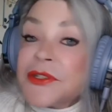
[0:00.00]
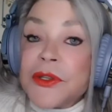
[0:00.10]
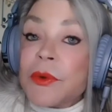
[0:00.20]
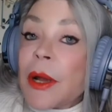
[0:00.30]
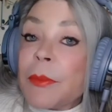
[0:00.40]

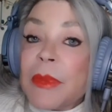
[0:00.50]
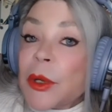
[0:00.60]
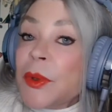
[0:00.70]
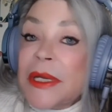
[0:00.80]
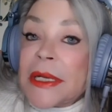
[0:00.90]
there are
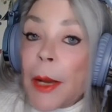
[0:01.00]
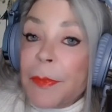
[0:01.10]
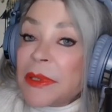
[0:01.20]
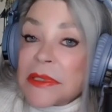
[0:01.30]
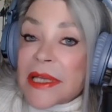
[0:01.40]
married
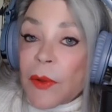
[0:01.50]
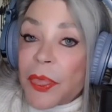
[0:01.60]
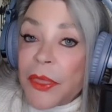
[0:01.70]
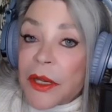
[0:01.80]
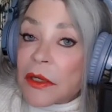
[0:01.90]
couples
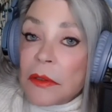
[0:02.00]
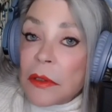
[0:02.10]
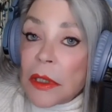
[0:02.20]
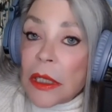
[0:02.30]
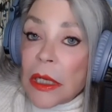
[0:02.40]
out there
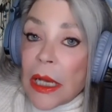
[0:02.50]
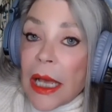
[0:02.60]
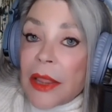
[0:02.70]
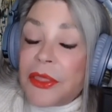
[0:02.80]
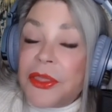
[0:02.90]

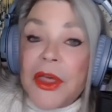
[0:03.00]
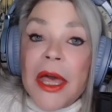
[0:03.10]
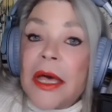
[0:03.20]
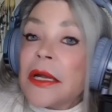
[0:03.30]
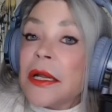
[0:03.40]

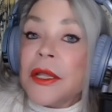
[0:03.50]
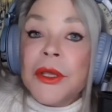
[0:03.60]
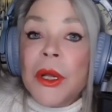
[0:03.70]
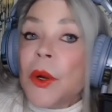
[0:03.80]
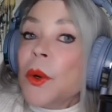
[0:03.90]
that,
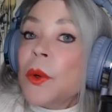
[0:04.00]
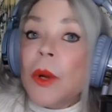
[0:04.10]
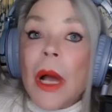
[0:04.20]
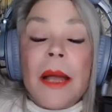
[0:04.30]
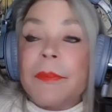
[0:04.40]
you
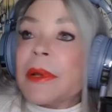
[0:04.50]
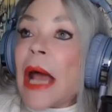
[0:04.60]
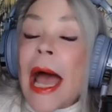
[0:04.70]
know, I, but I